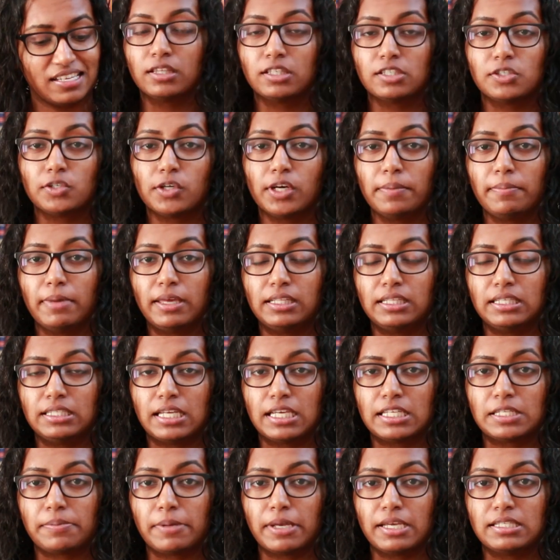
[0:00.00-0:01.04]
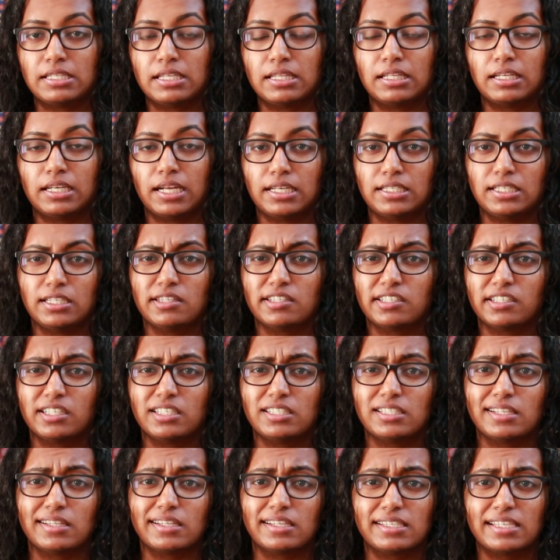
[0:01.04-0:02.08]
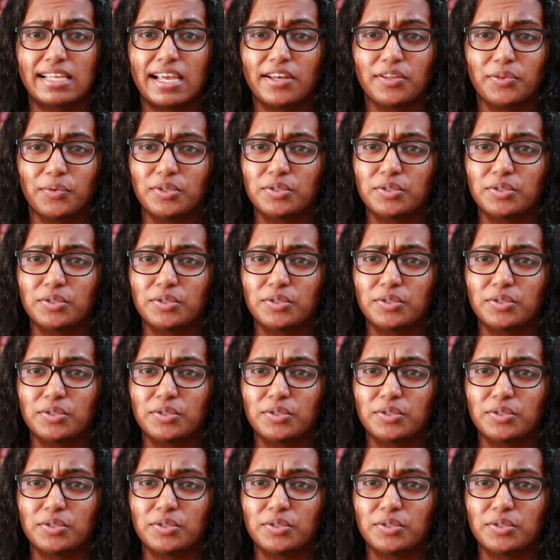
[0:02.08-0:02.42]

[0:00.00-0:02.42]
The story mainly mainly takes place in the 1930s in the South,